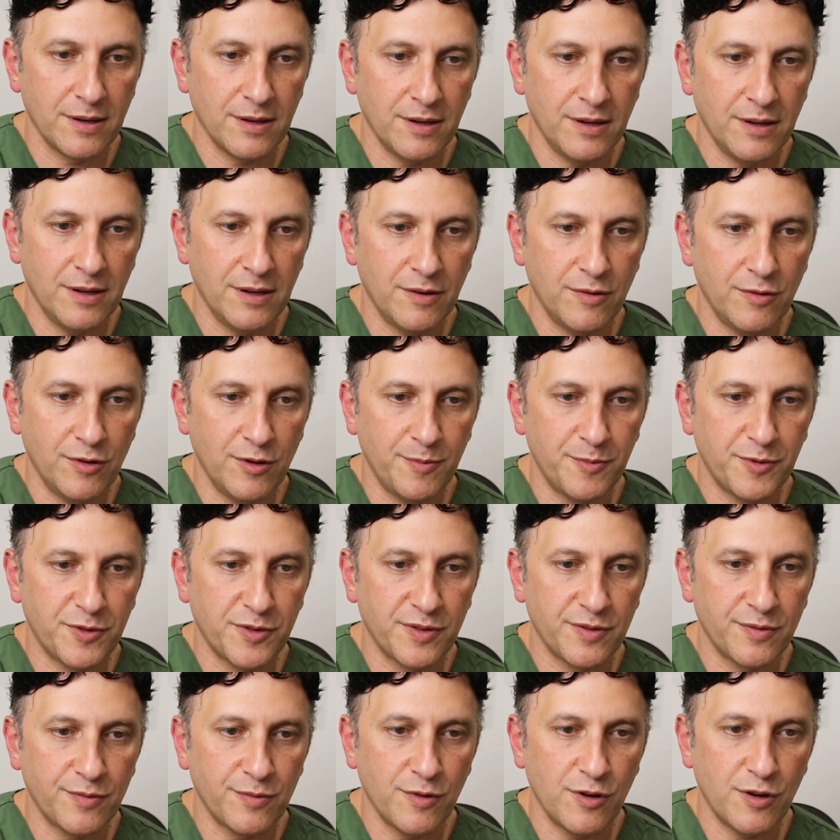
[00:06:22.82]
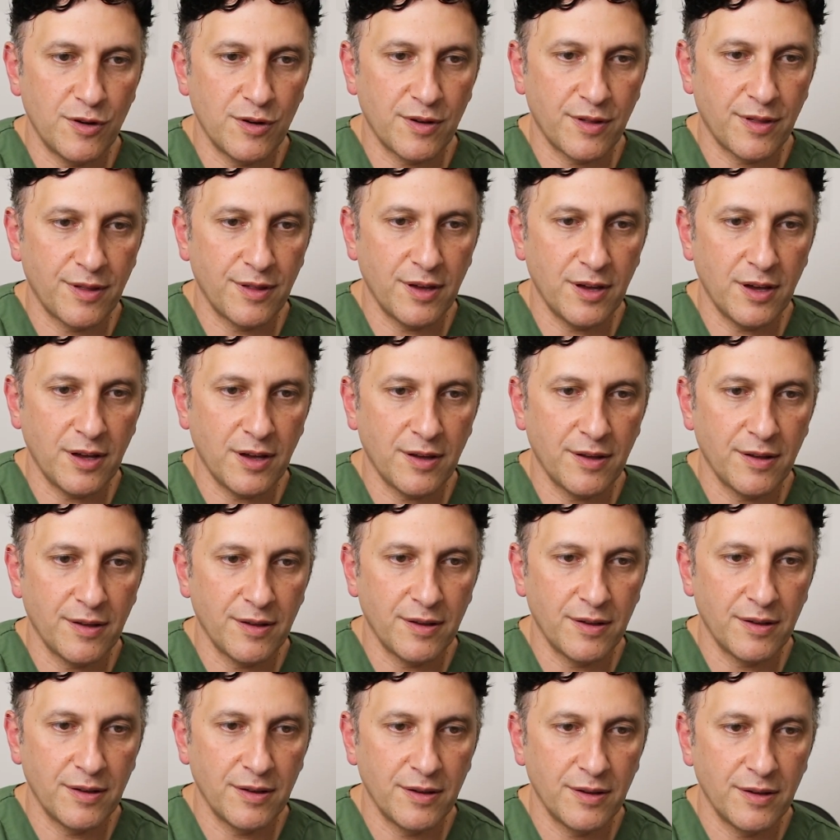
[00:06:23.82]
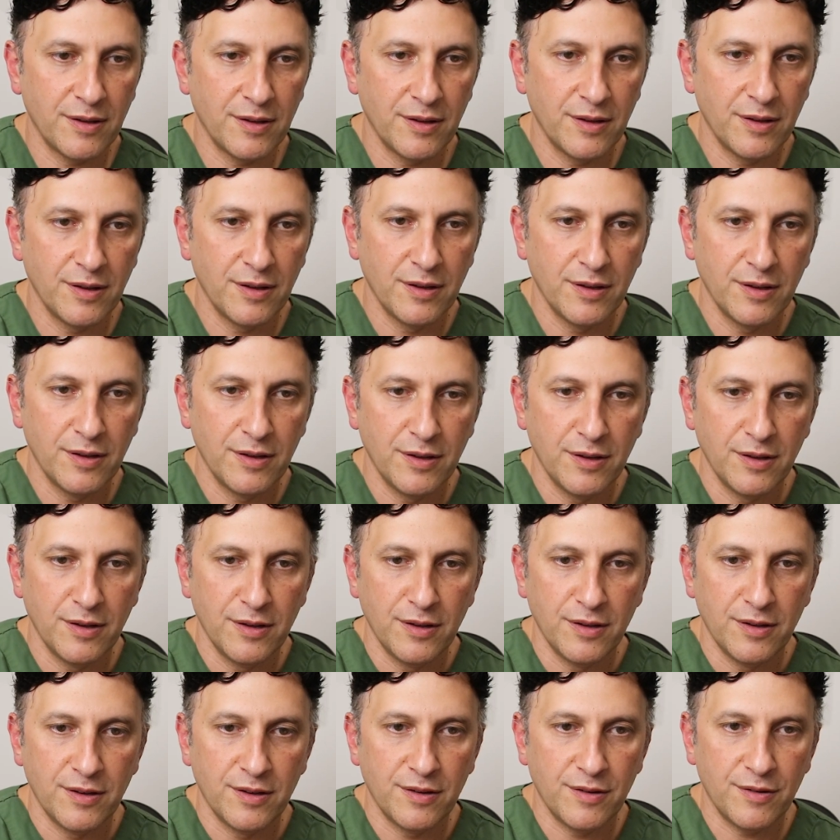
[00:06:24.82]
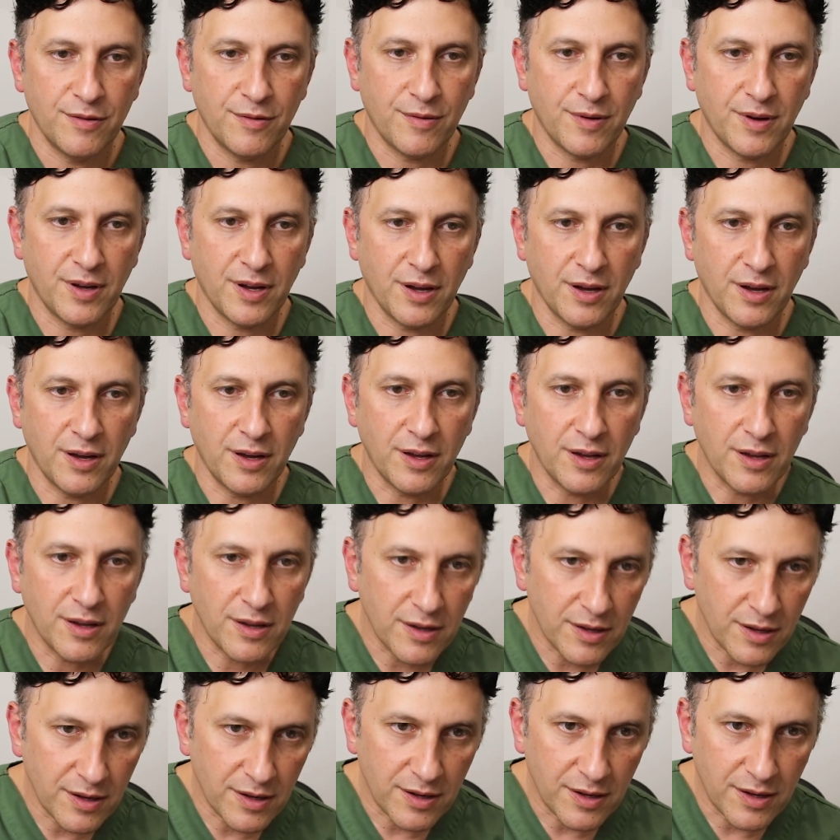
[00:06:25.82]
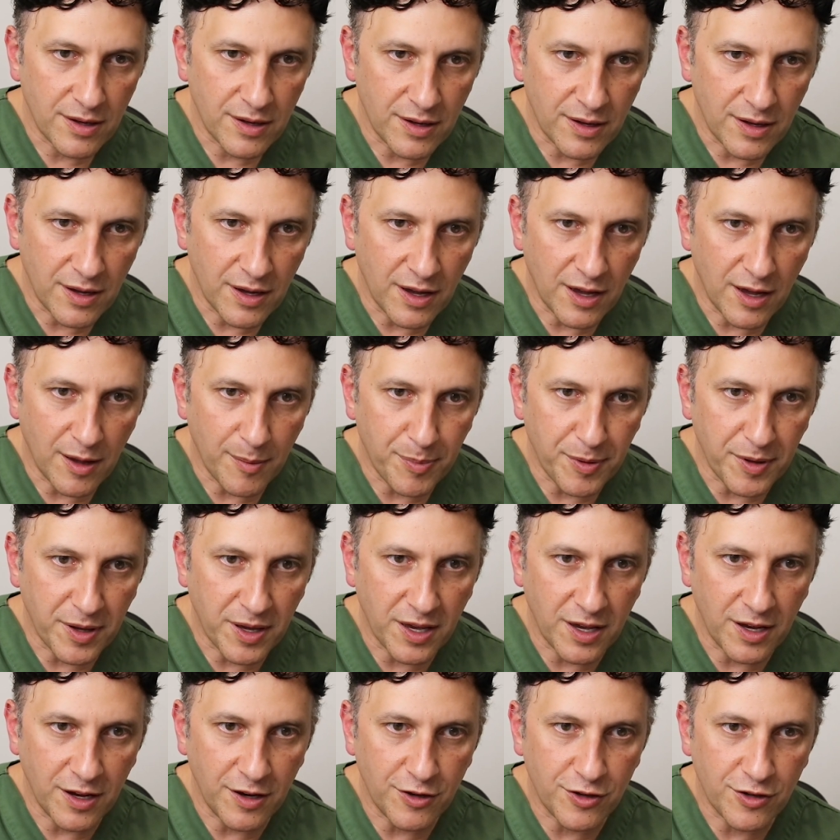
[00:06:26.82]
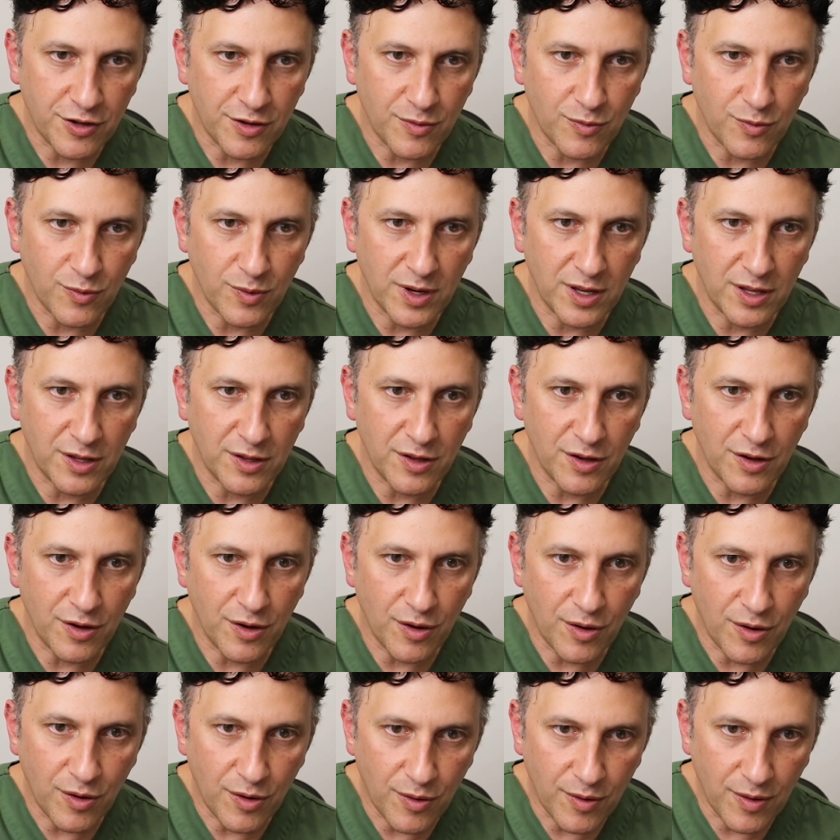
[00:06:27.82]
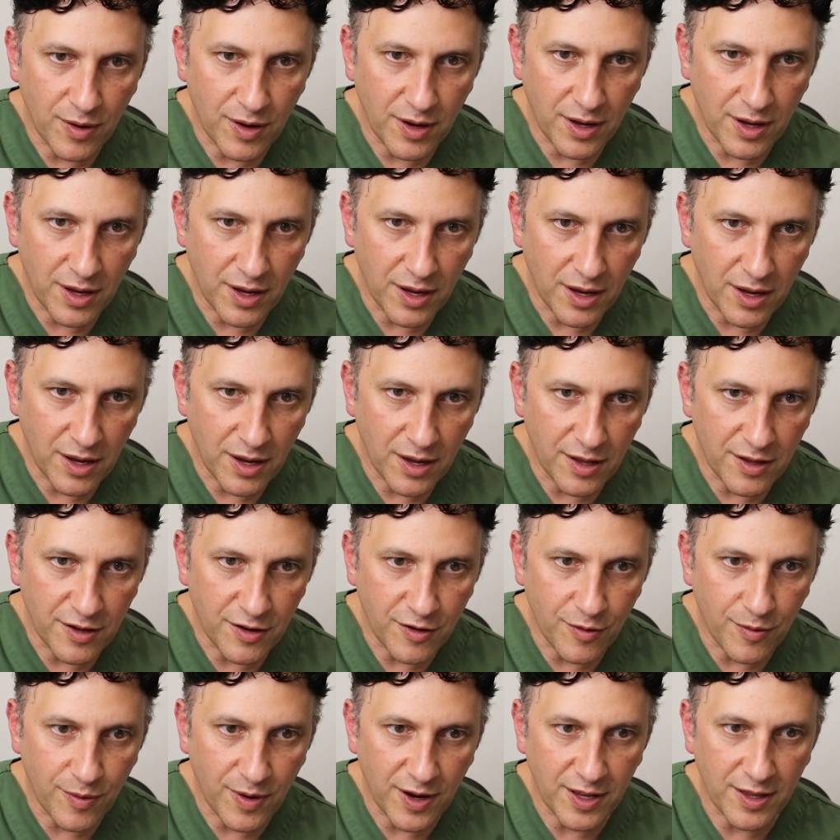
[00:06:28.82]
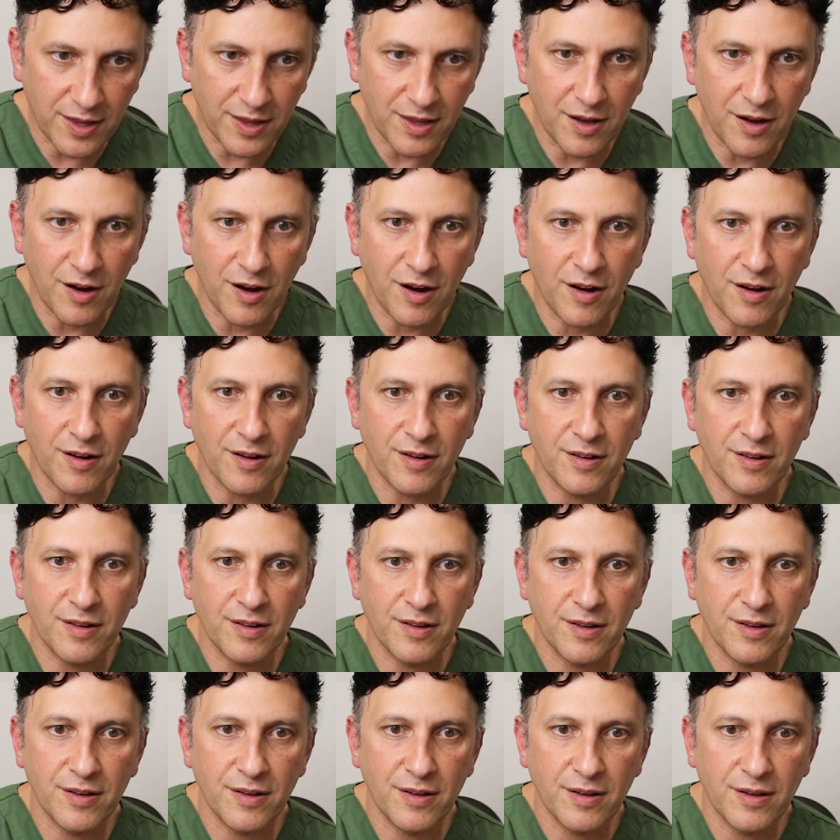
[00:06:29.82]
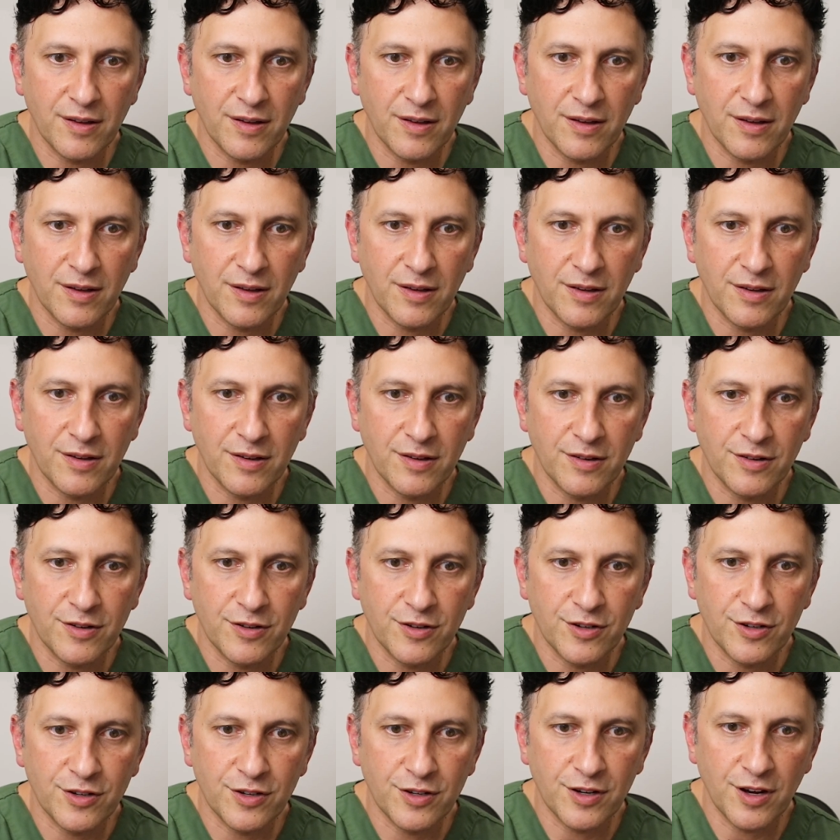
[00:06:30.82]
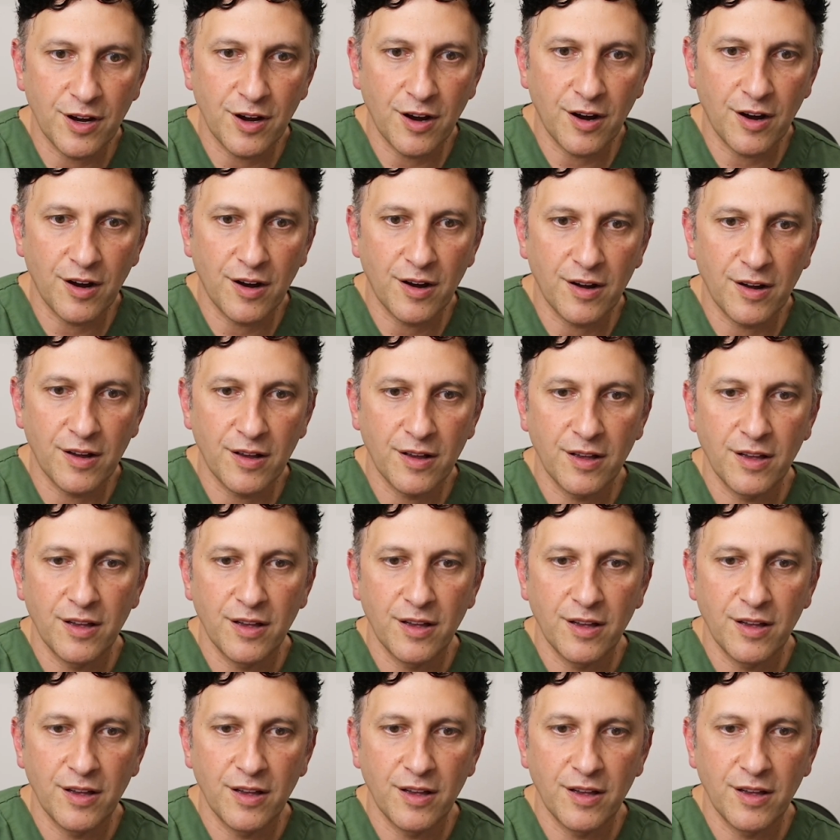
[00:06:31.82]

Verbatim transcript: Uh, whoops, wrong thing. Okay, application window, and you're right there. Share.